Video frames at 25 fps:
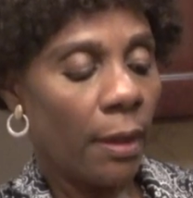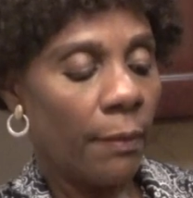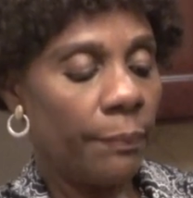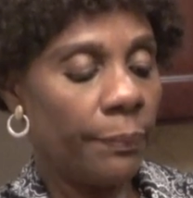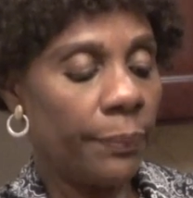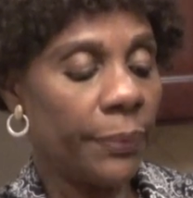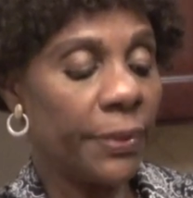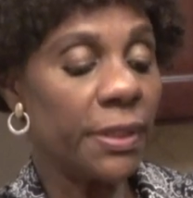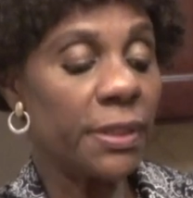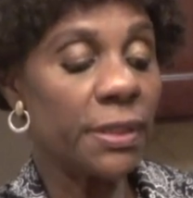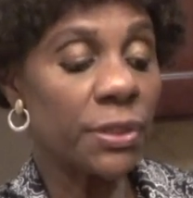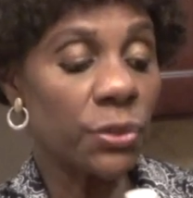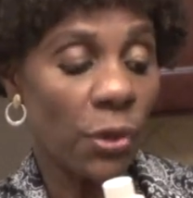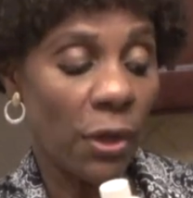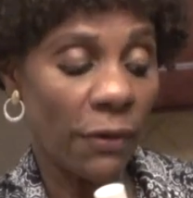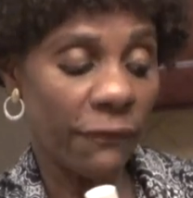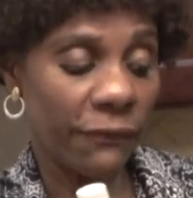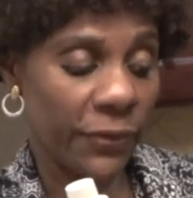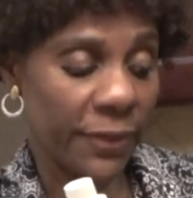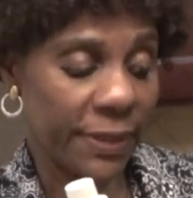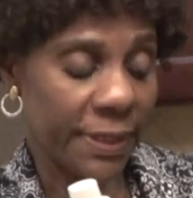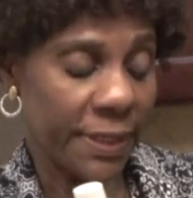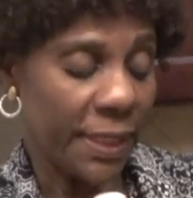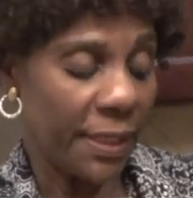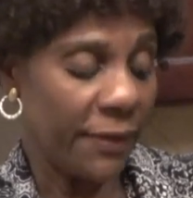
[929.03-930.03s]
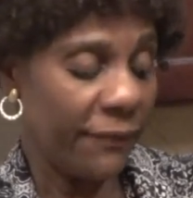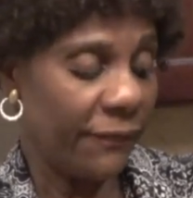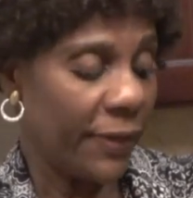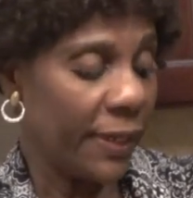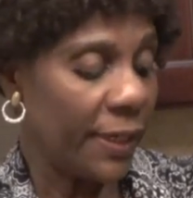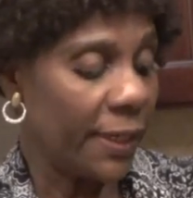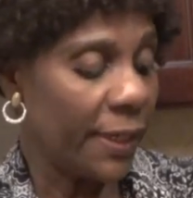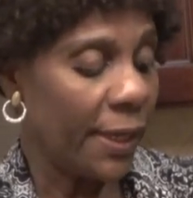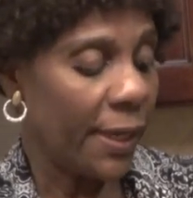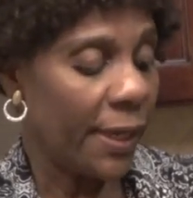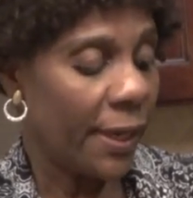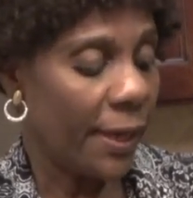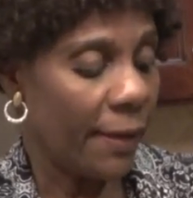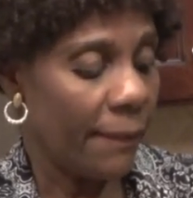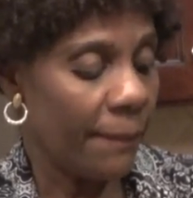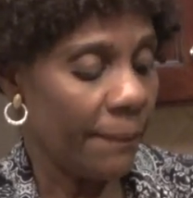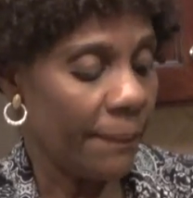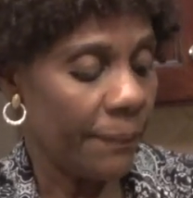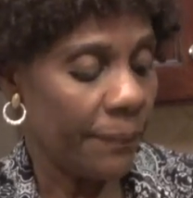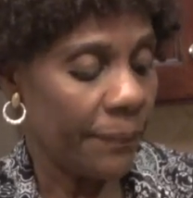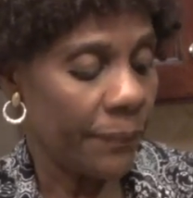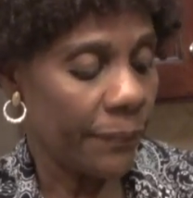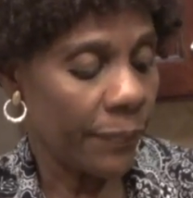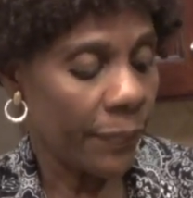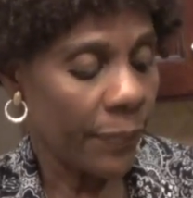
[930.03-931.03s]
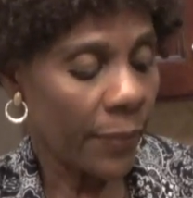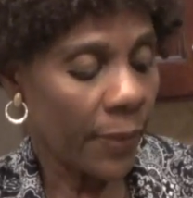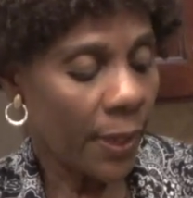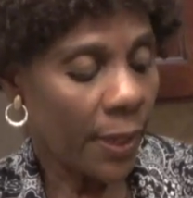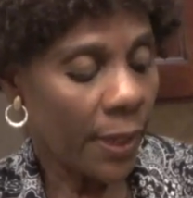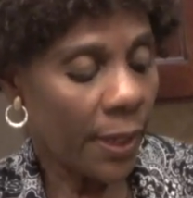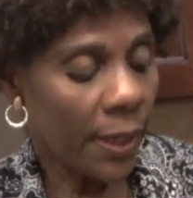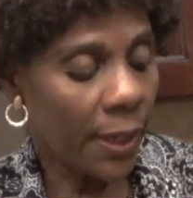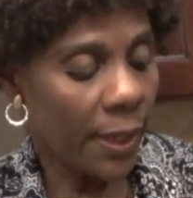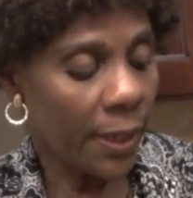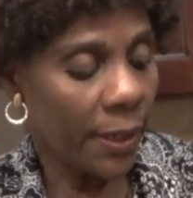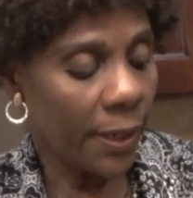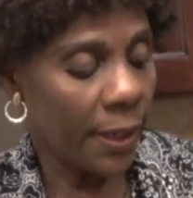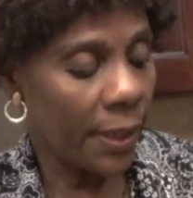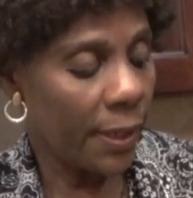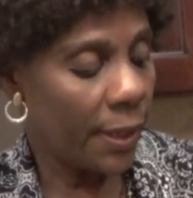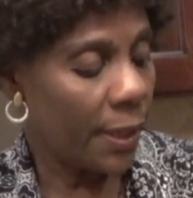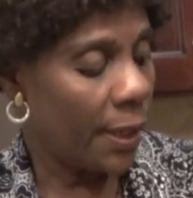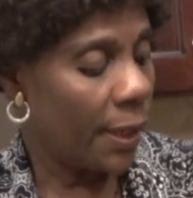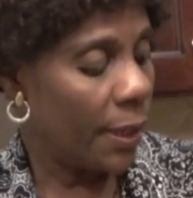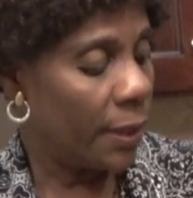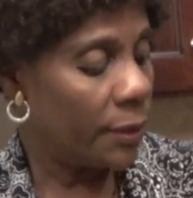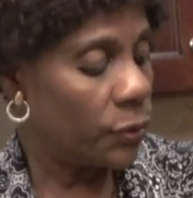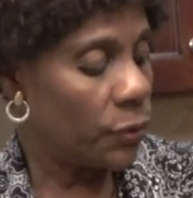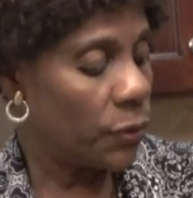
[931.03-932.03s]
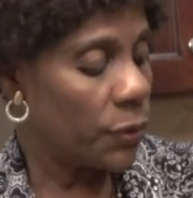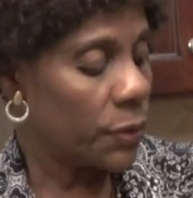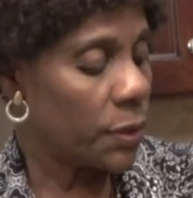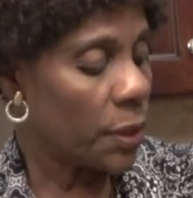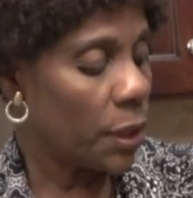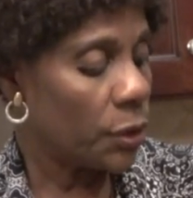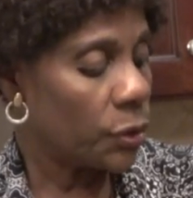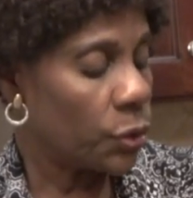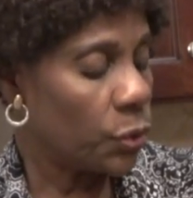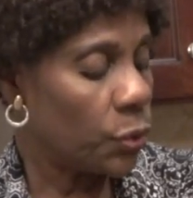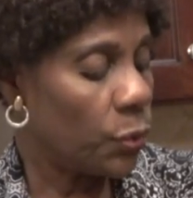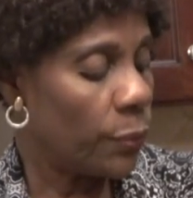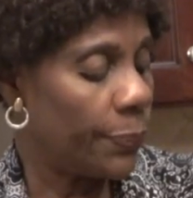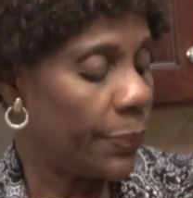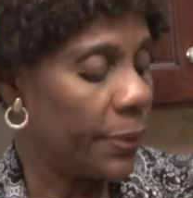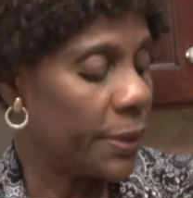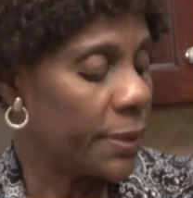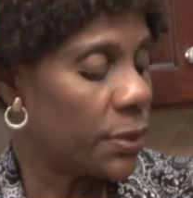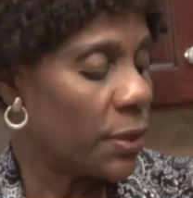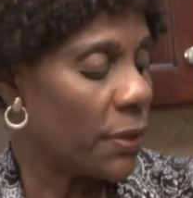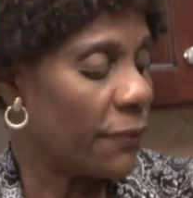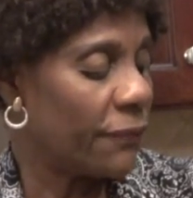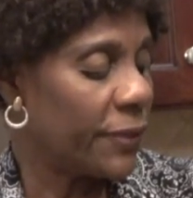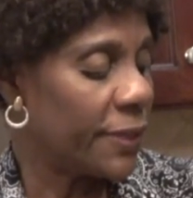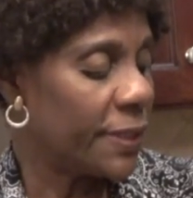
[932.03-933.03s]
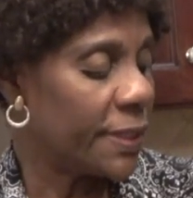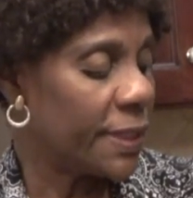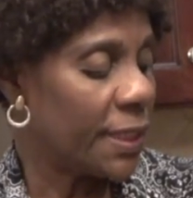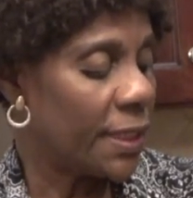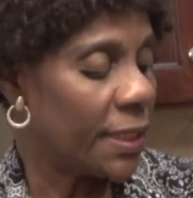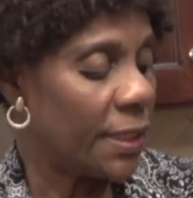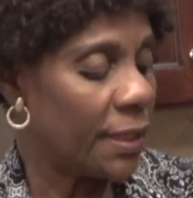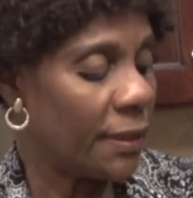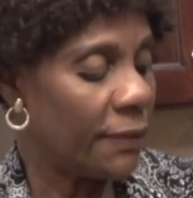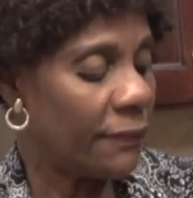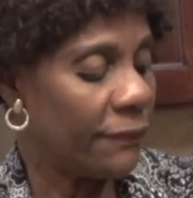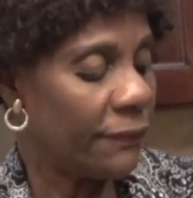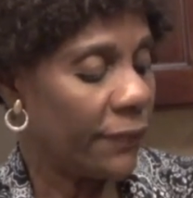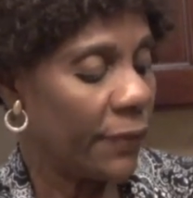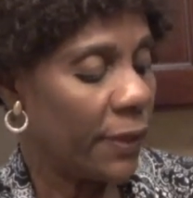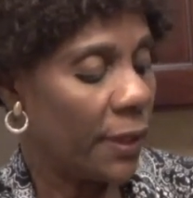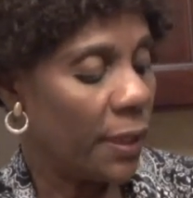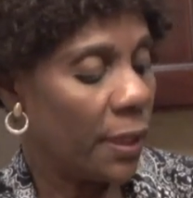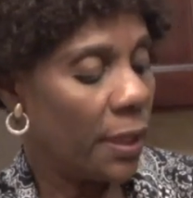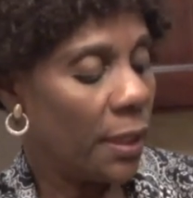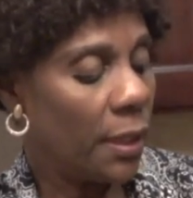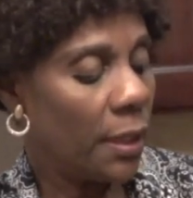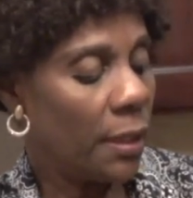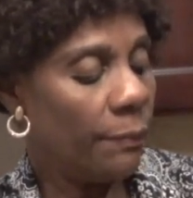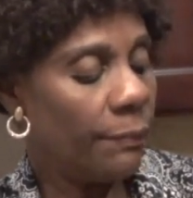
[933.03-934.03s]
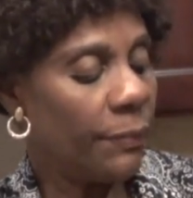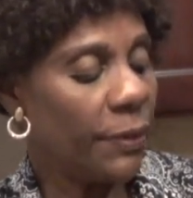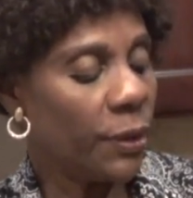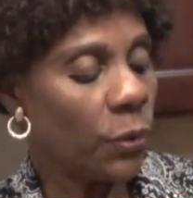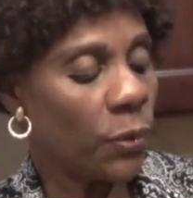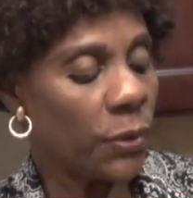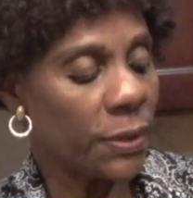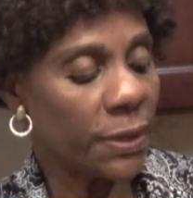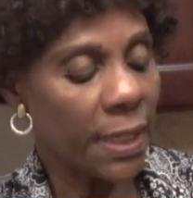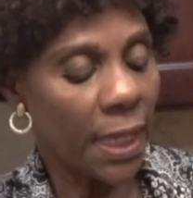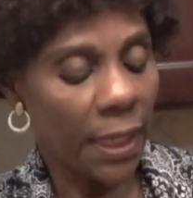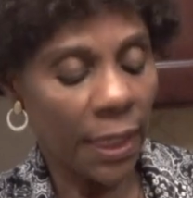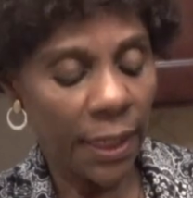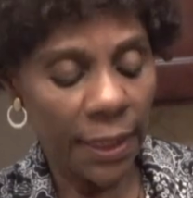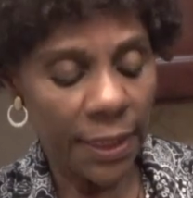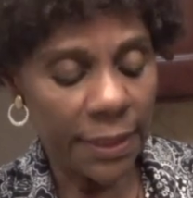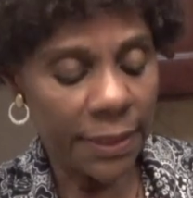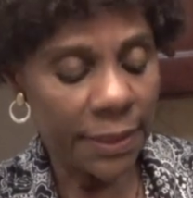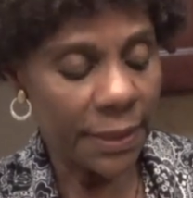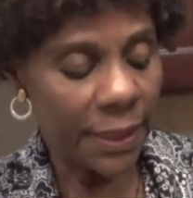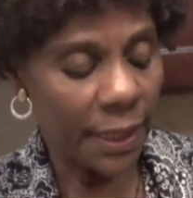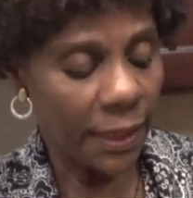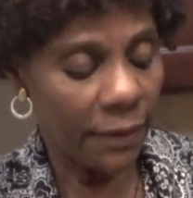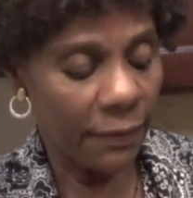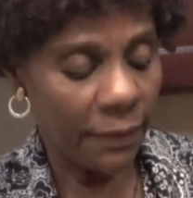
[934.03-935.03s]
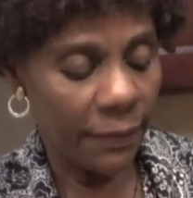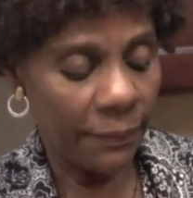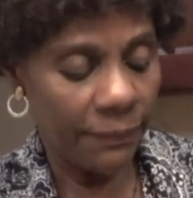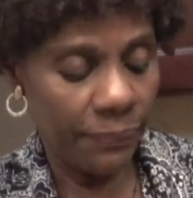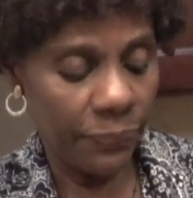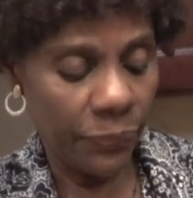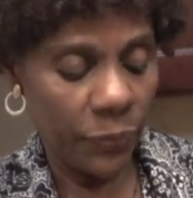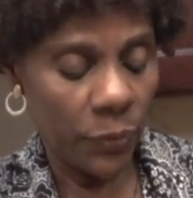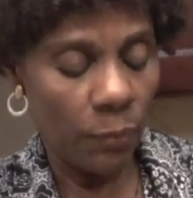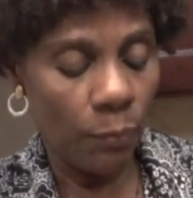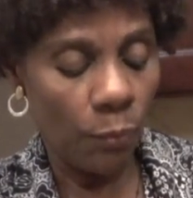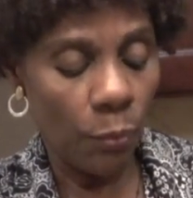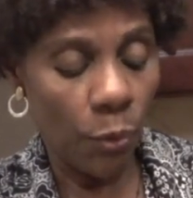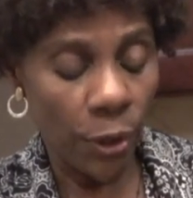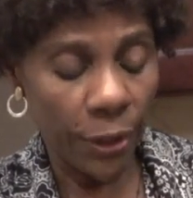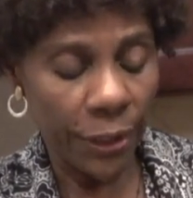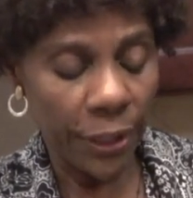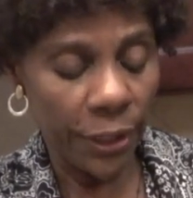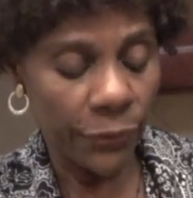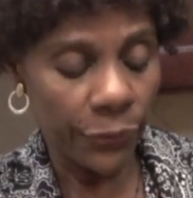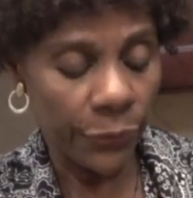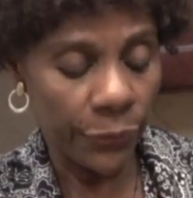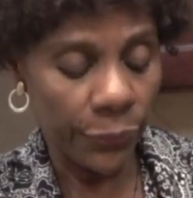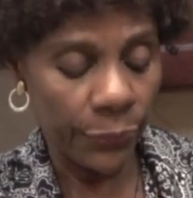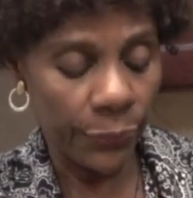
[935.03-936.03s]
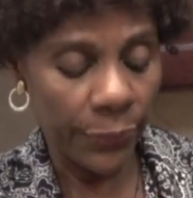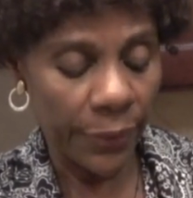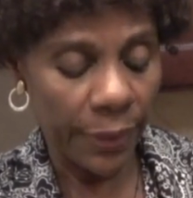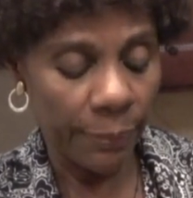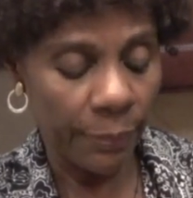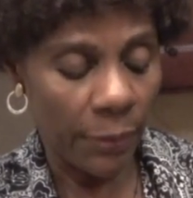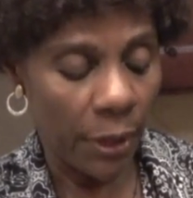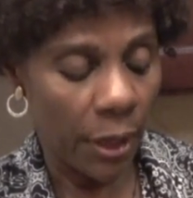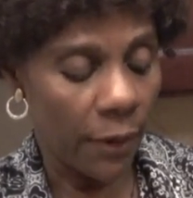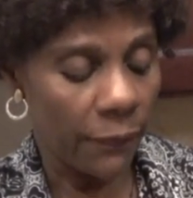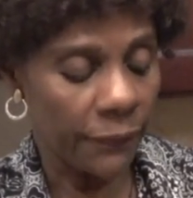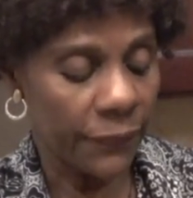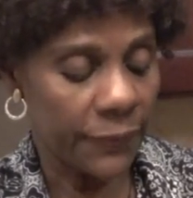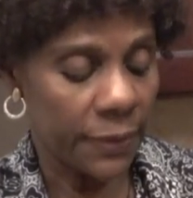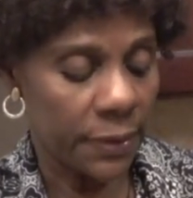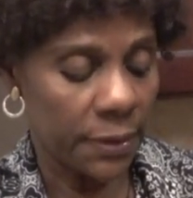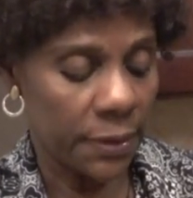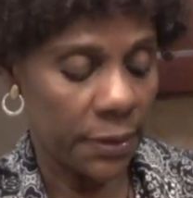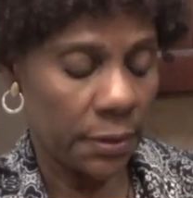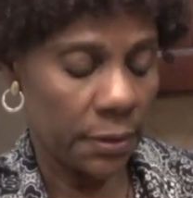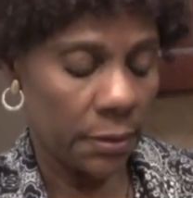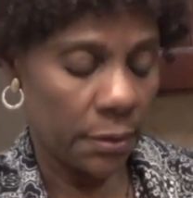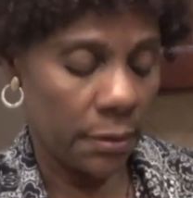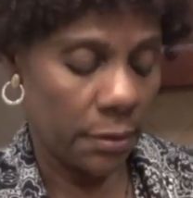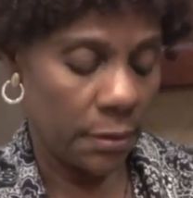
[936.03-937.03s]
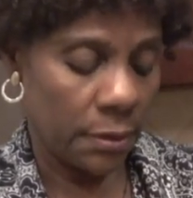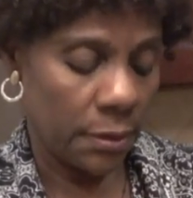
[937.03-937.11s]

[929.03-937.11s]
preservative in there, and those are 2 preservatives because they're gonna stay more than 3 months.